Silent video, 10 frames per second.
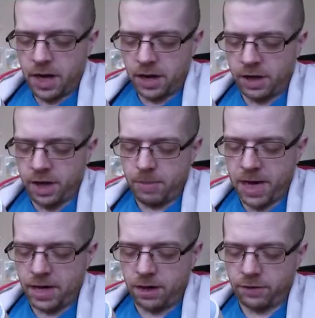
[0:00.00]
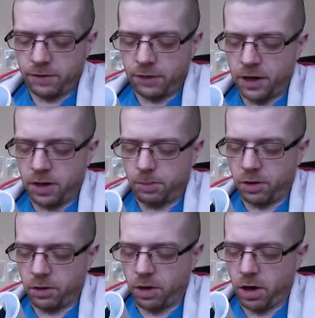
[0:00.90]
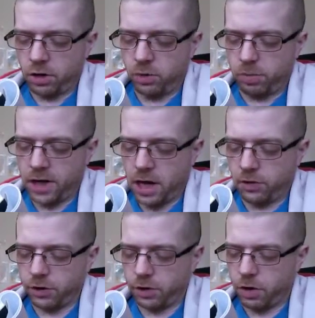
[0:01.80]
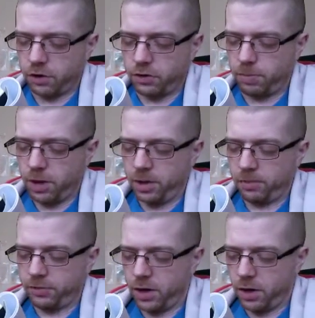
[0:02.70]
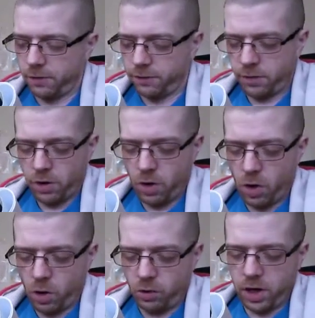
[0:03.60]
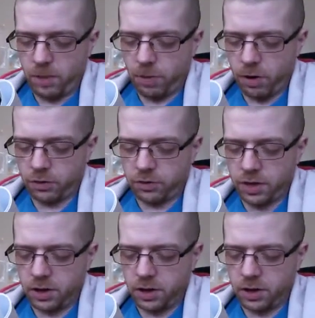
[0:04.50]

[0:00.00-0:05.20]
Indeed, man is invited by the law to pronounce a curse upon himself. Only a person